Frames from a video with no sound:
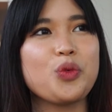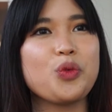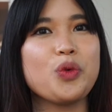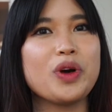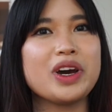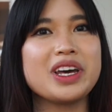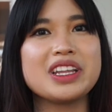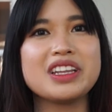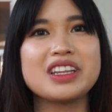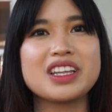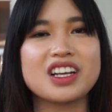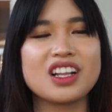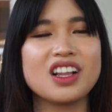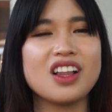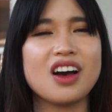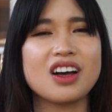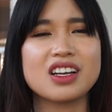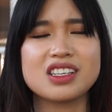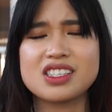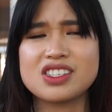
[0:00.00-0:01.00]
when the
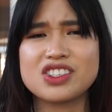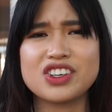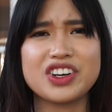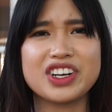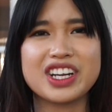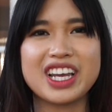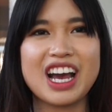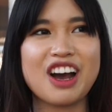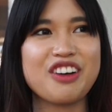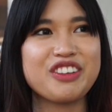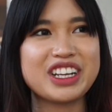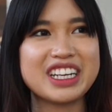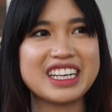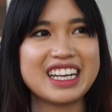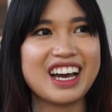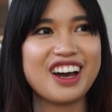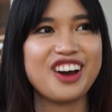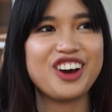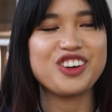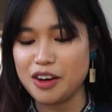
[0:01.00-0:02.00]
clocks start counting
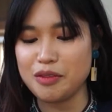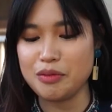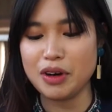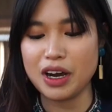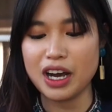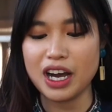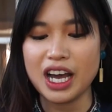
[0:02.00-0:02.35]
down.